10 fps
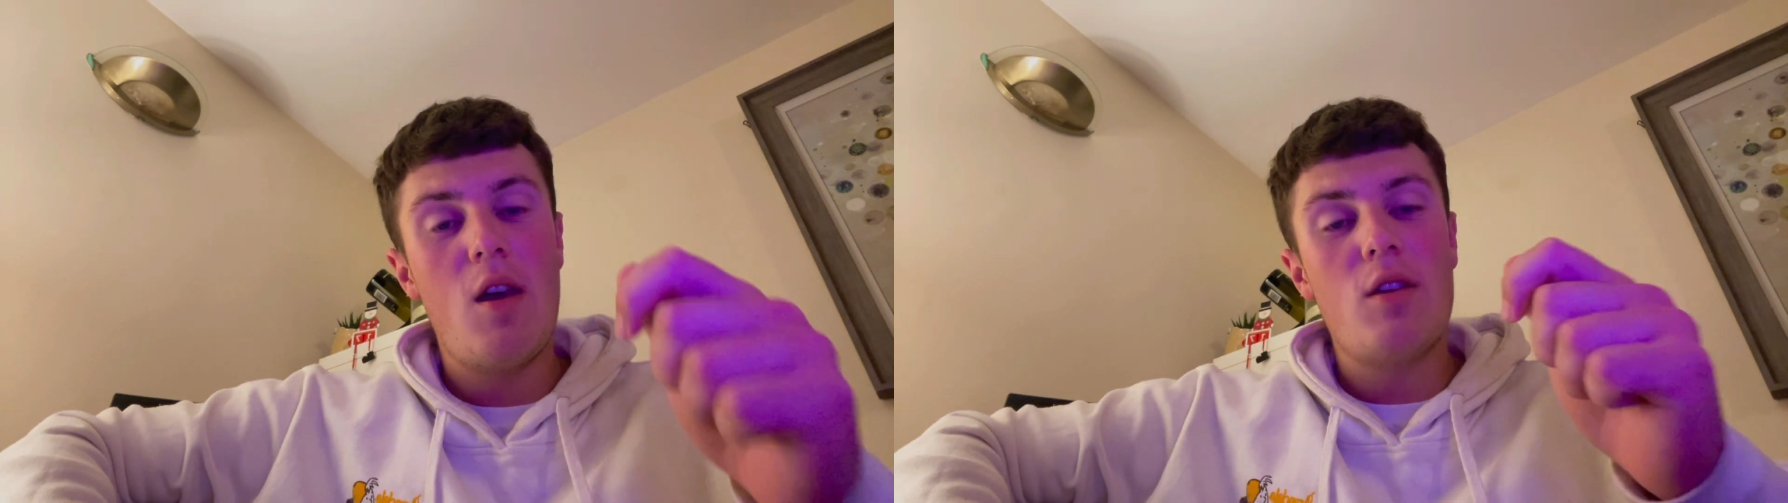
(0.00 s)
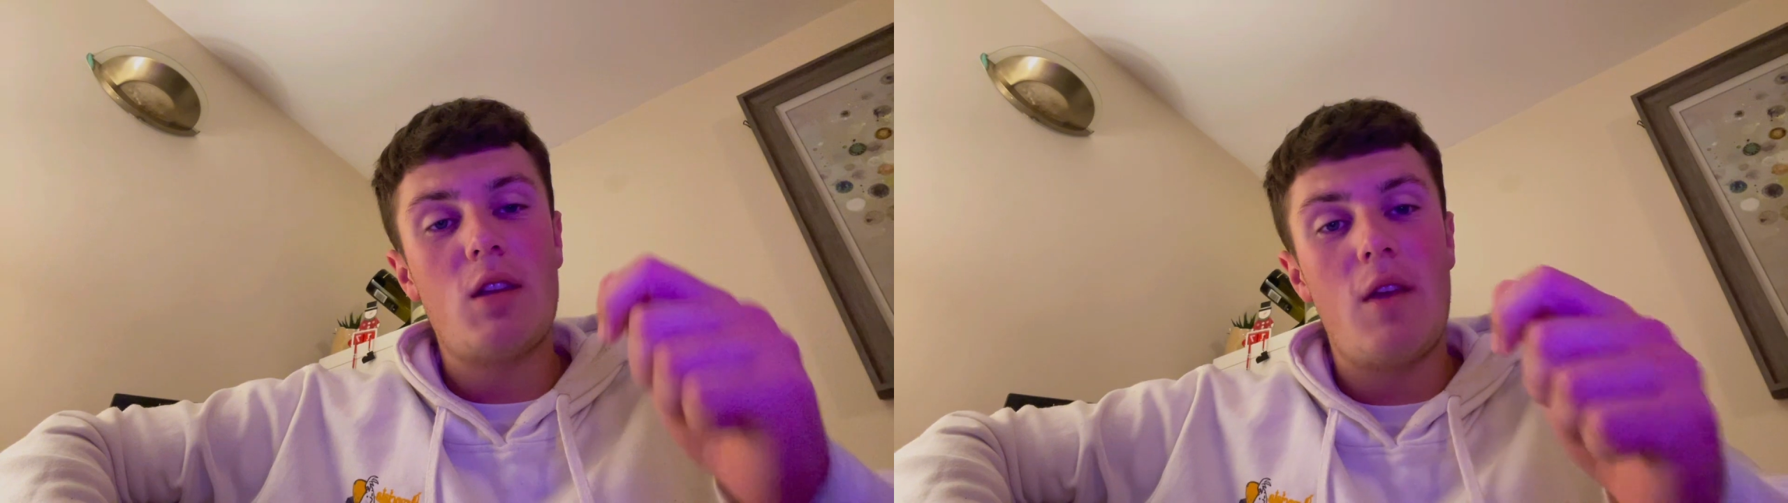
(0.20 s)

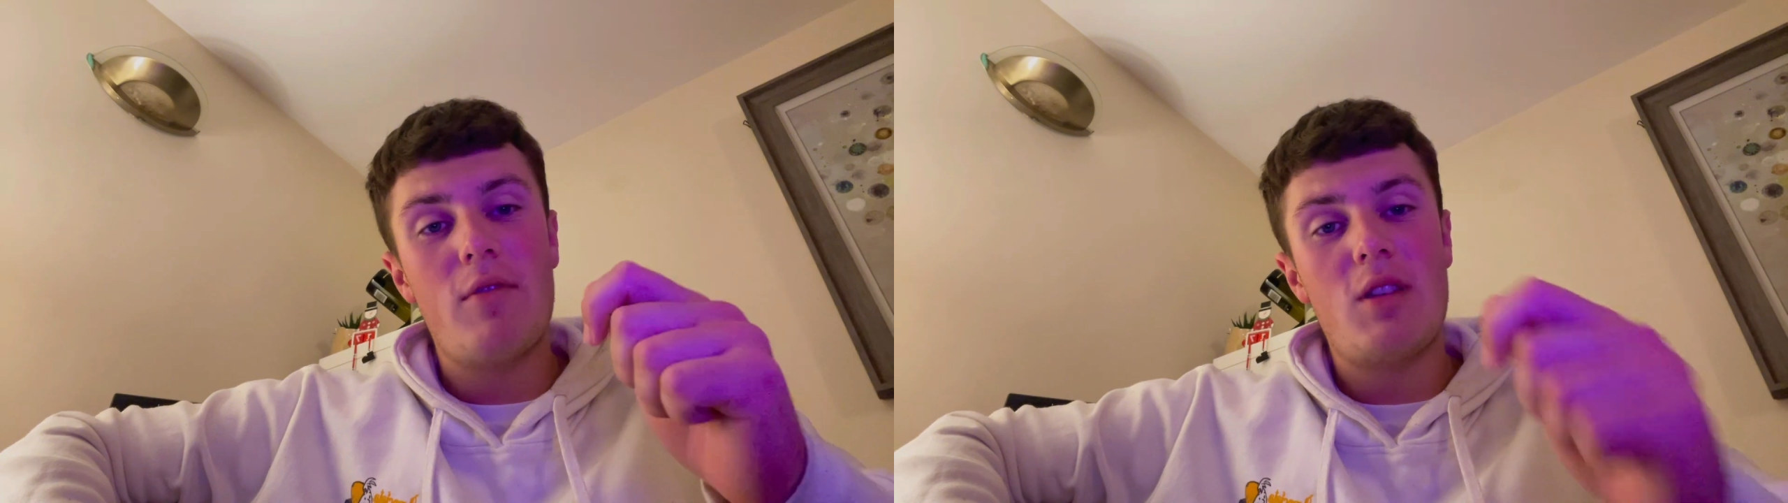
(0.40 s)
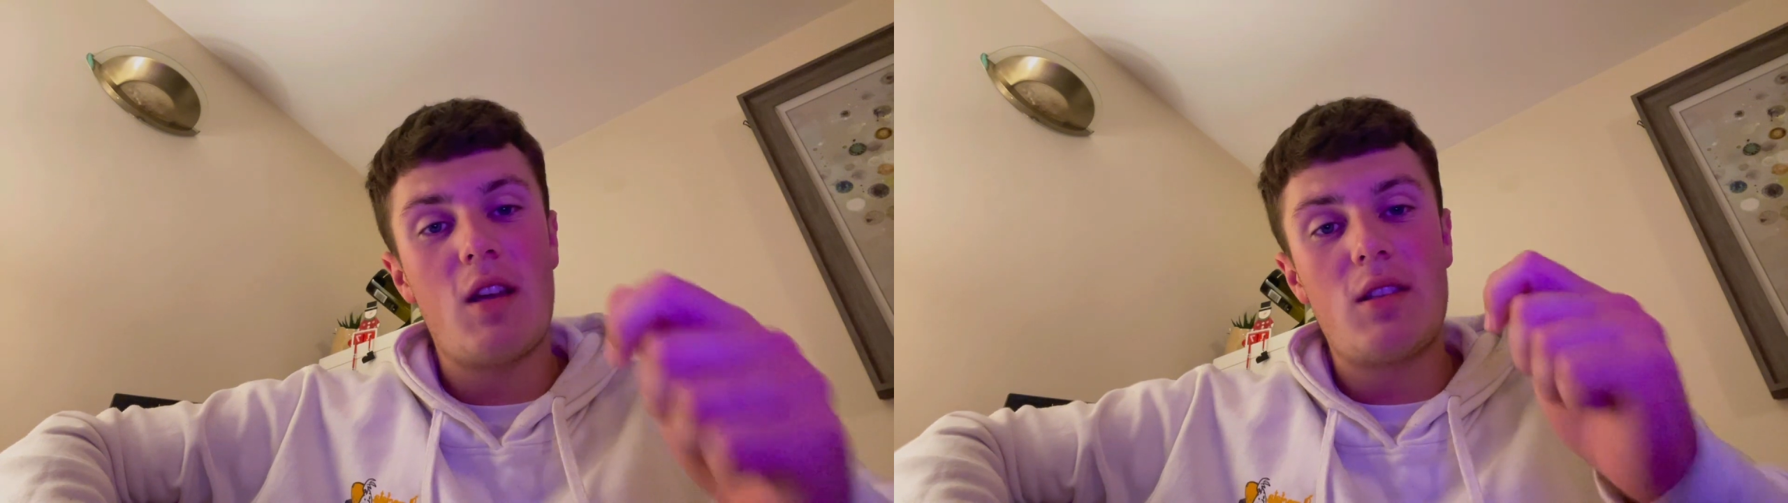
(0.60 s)
So he
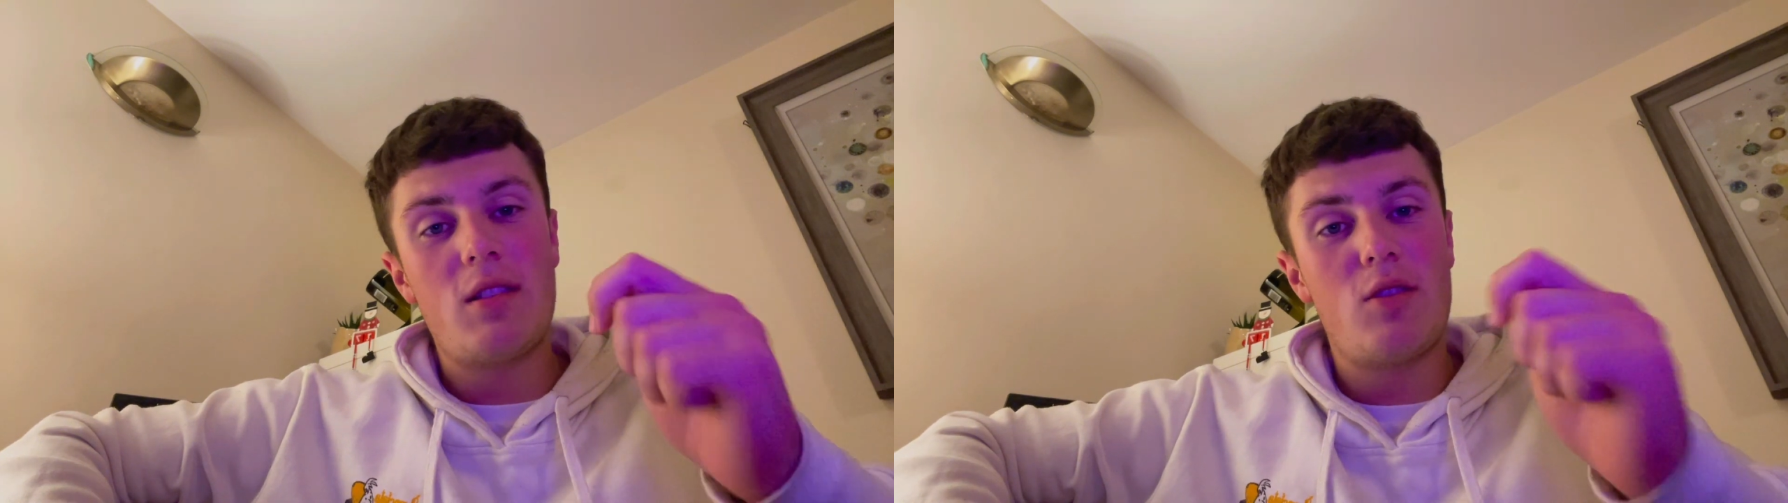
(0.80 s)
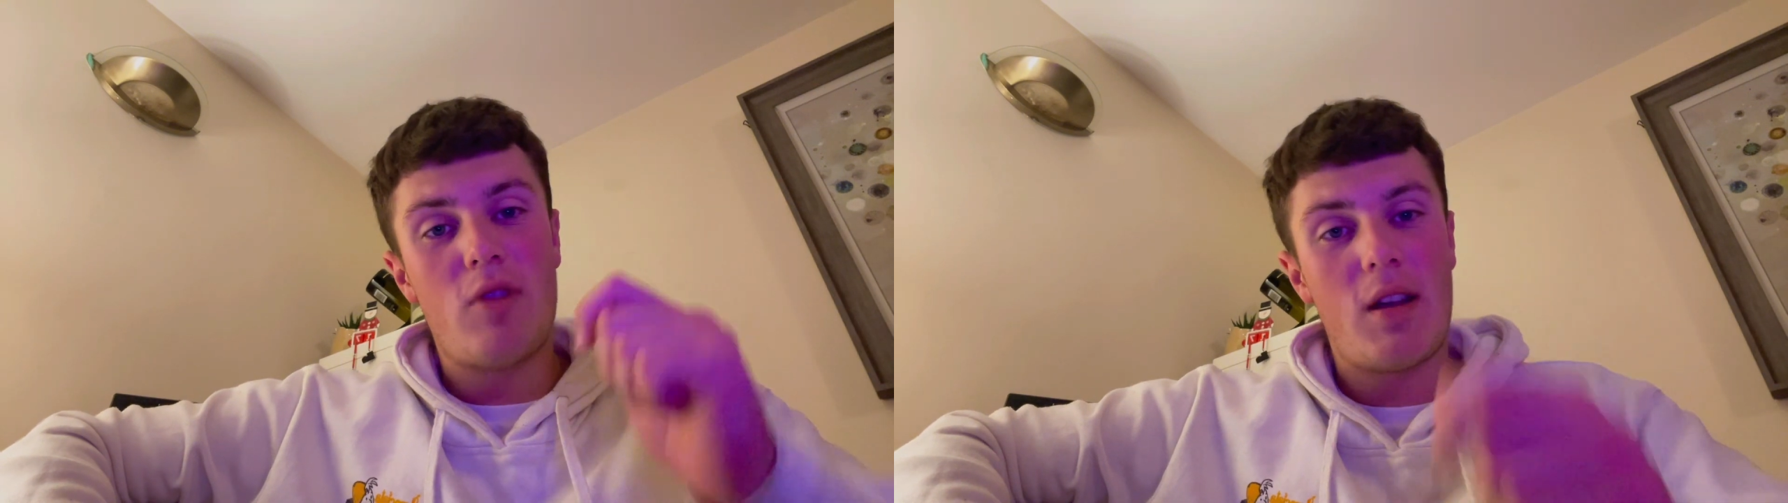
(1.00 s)
rejects
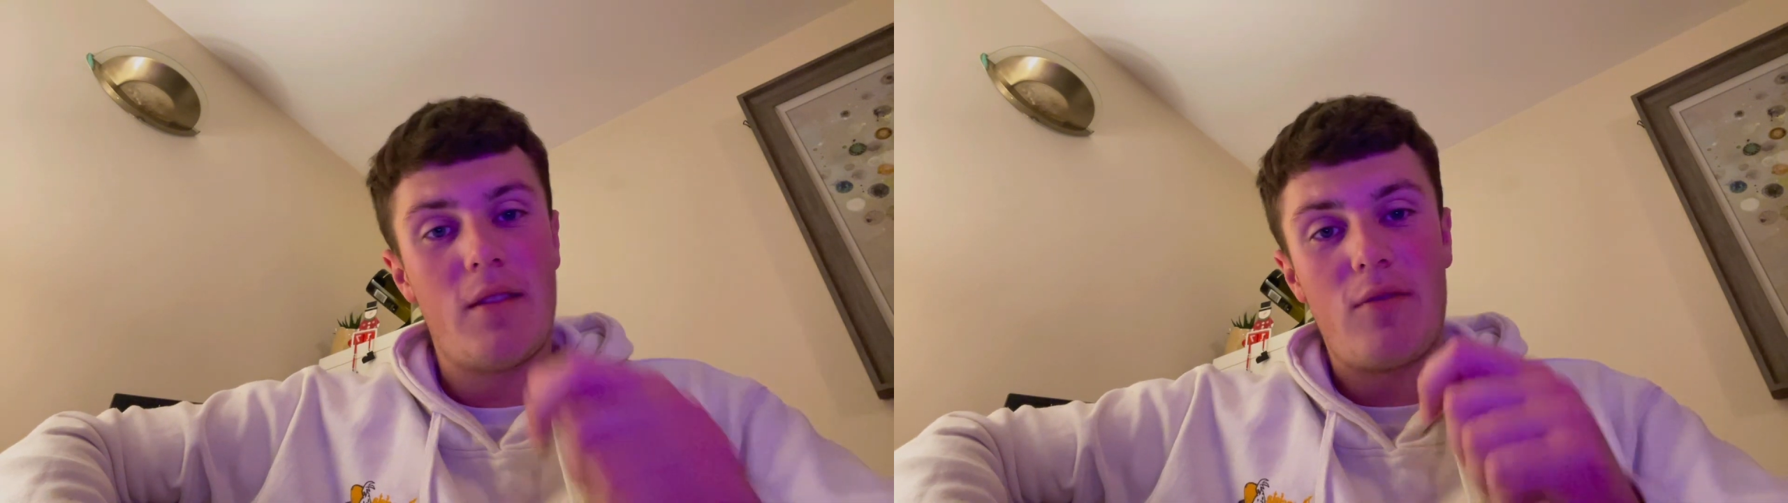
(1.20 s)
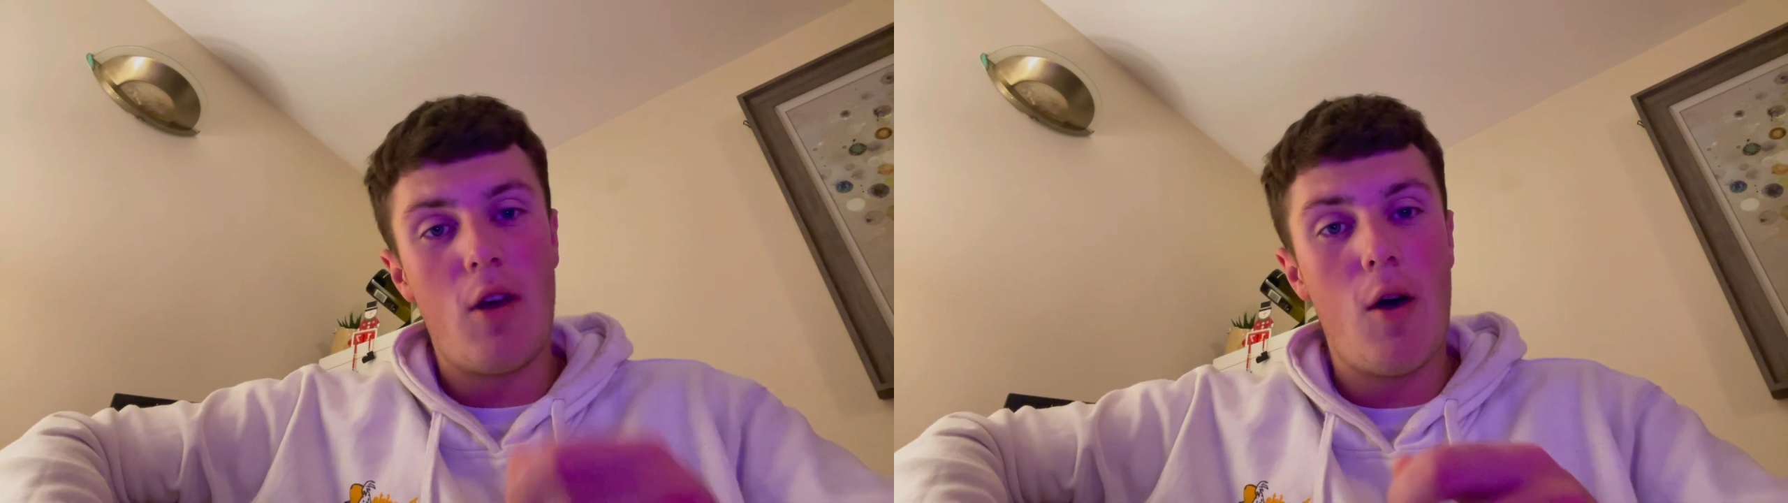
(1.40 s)
this
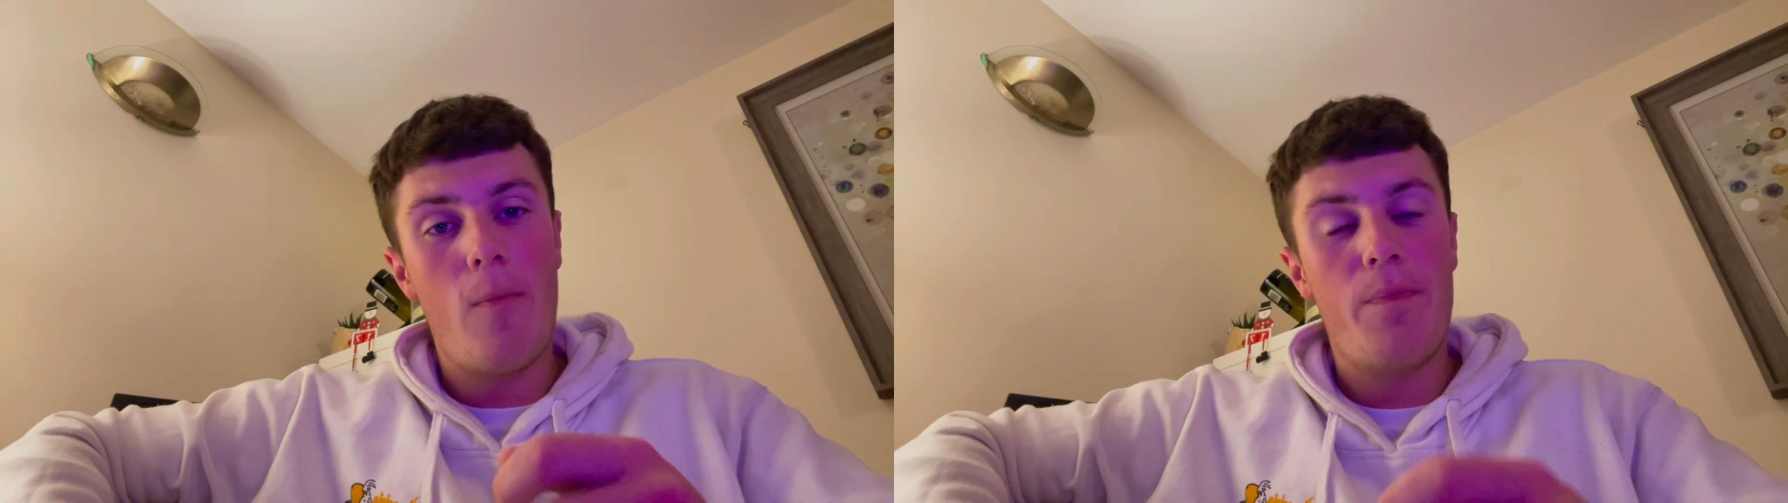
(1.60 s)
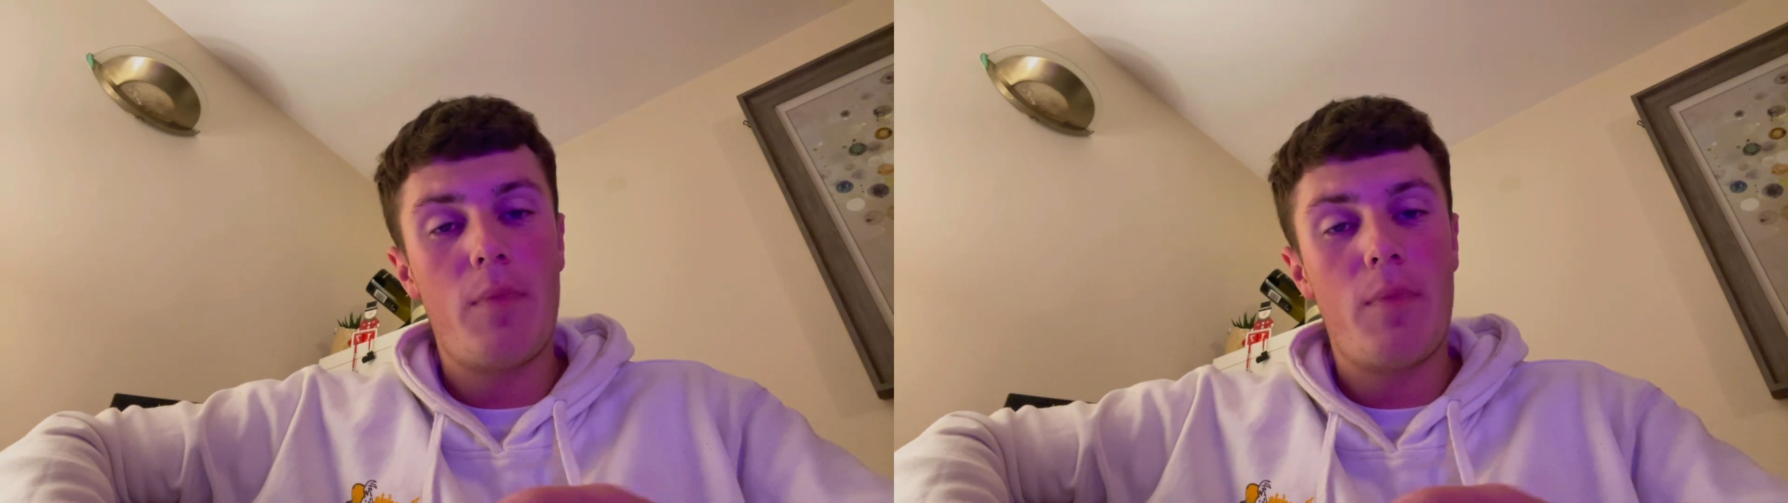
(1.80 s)
attractive girl